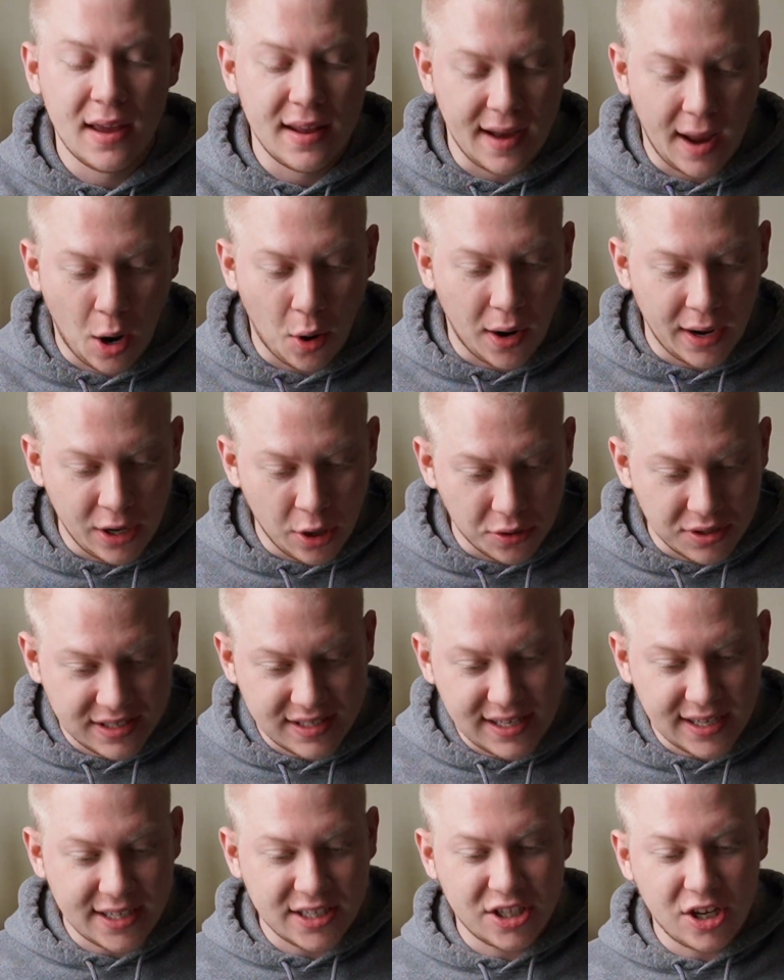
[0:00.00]
Now, I know
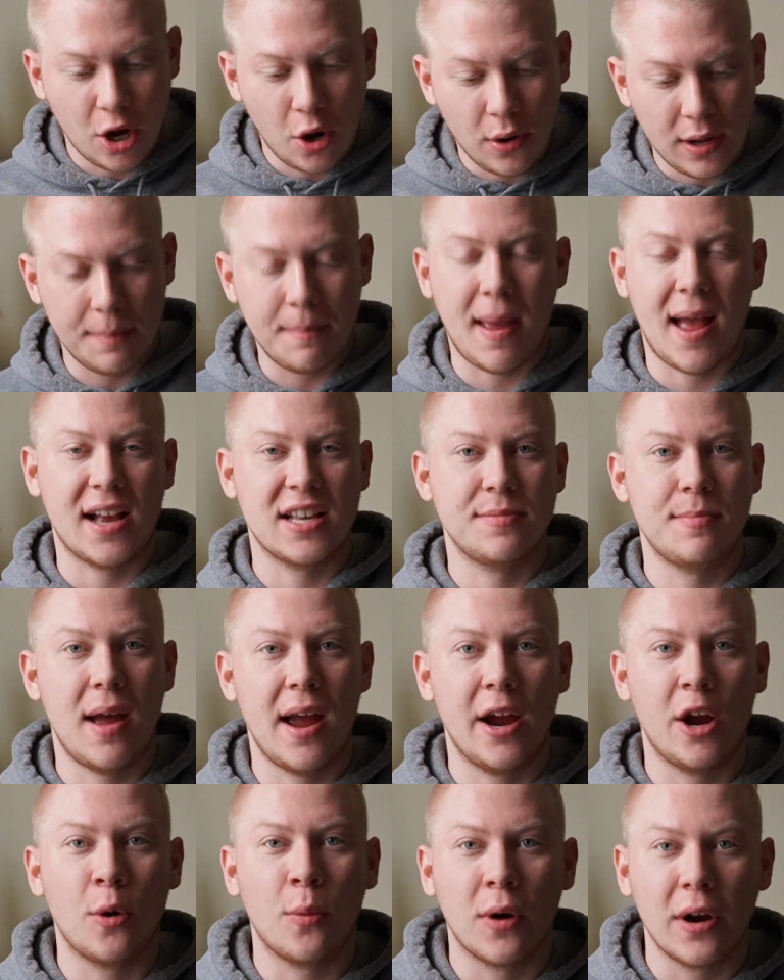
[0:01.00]
Sixto and Max
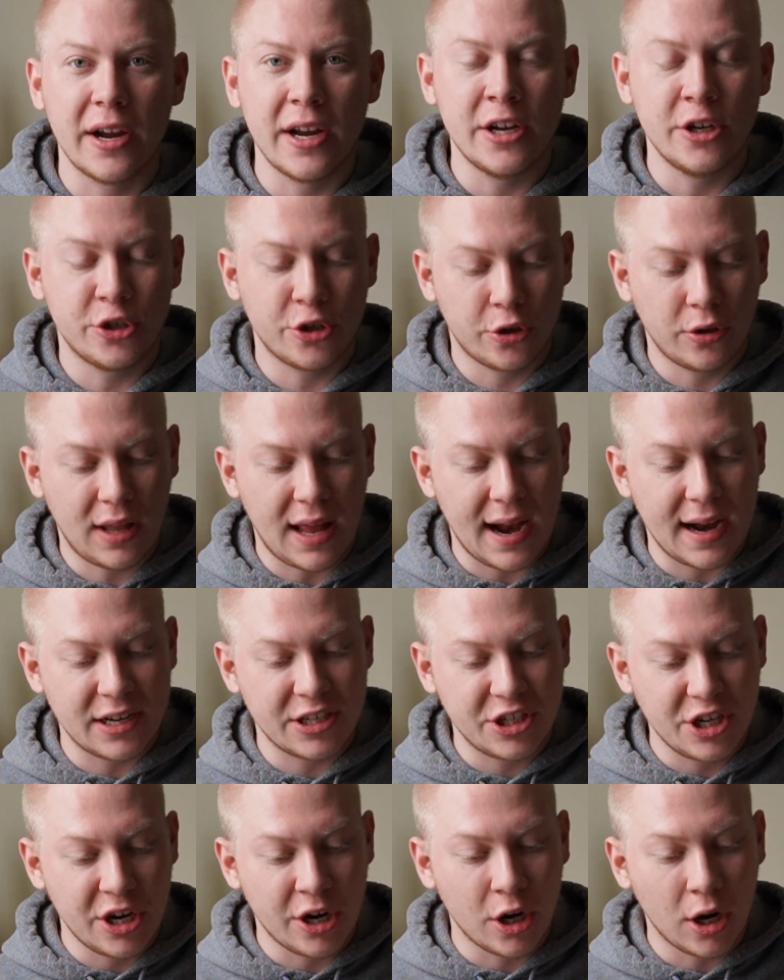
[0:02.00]
Meyer were injured
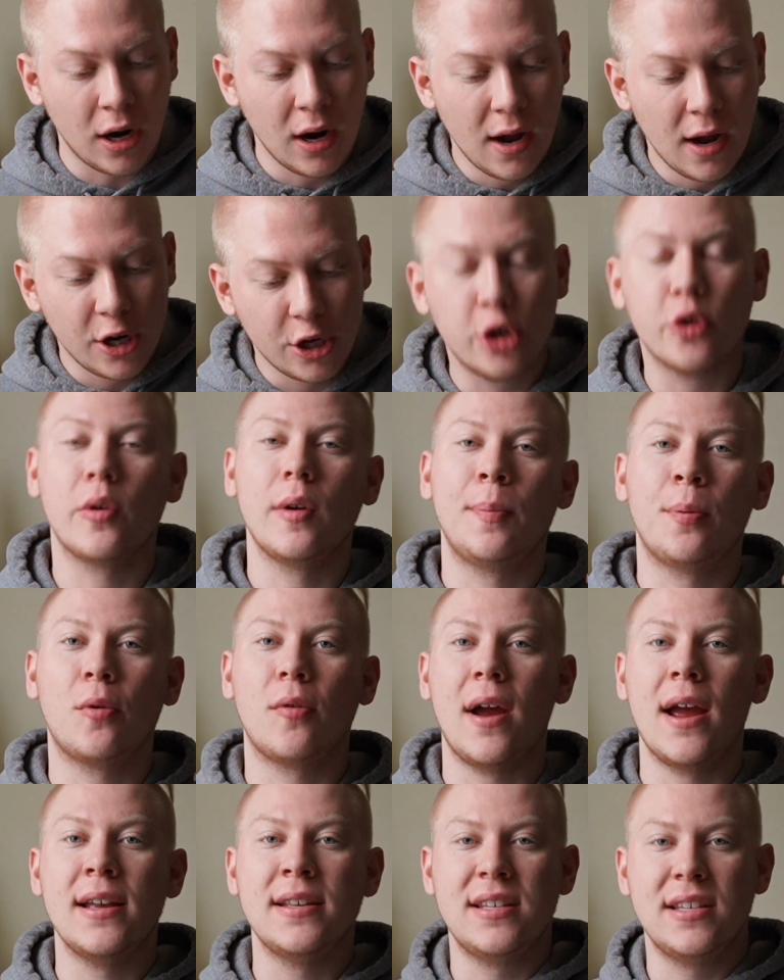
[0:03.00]
last year. Yuri
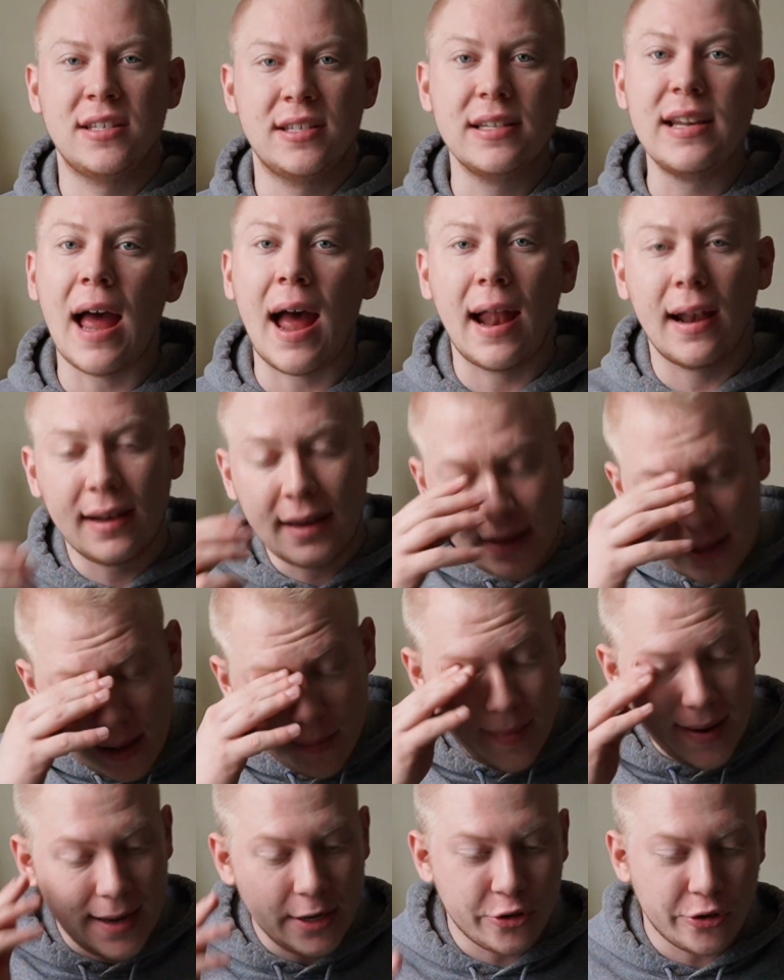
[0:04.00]
Perez is not in
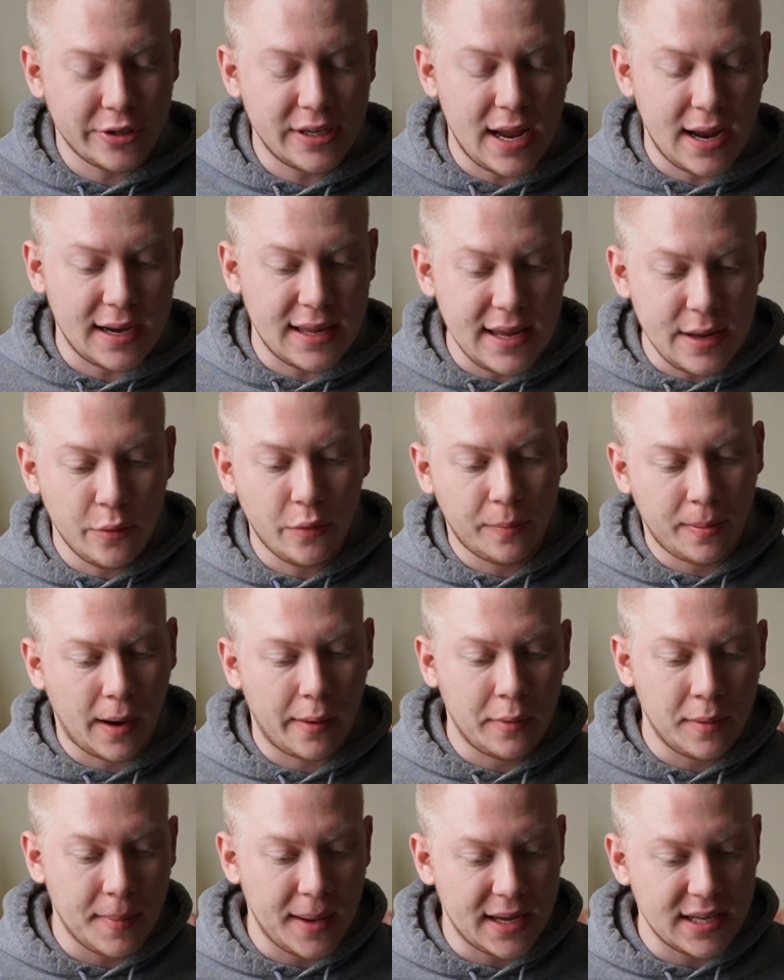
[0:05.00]
the majors yet. He will
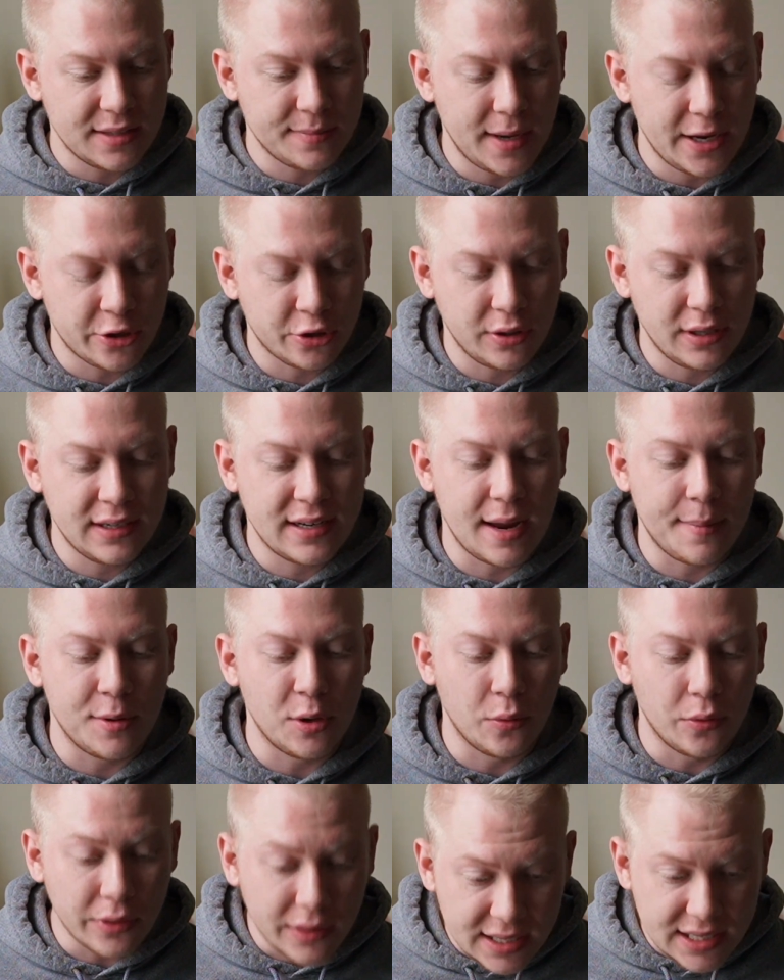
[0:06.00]
probably make his major league
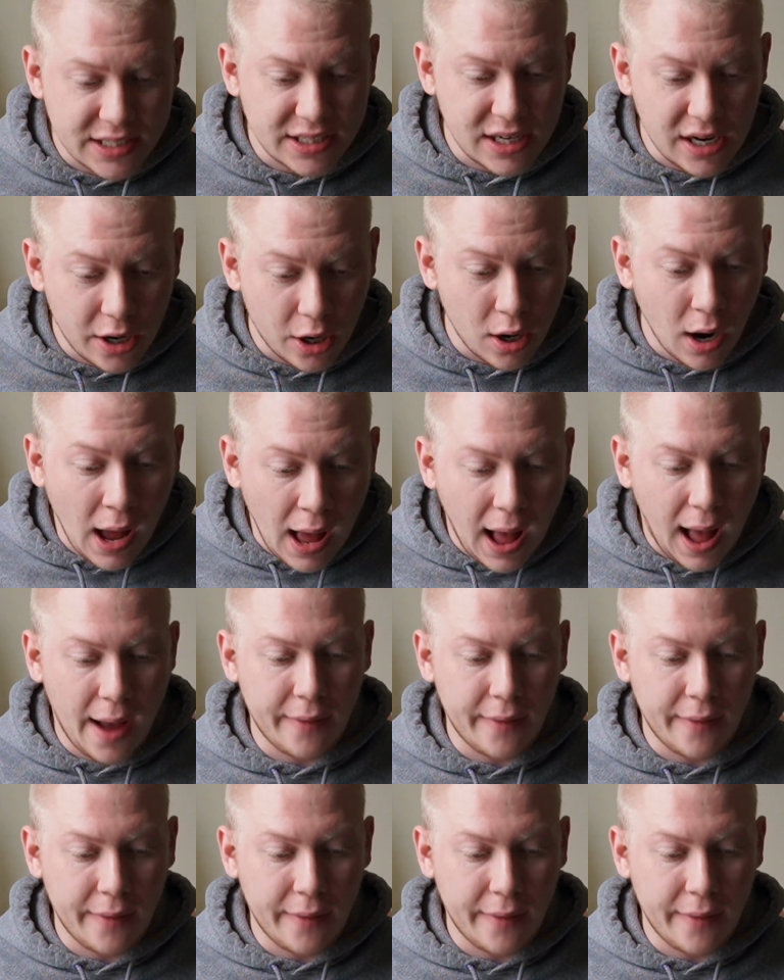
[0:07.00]
debut this year.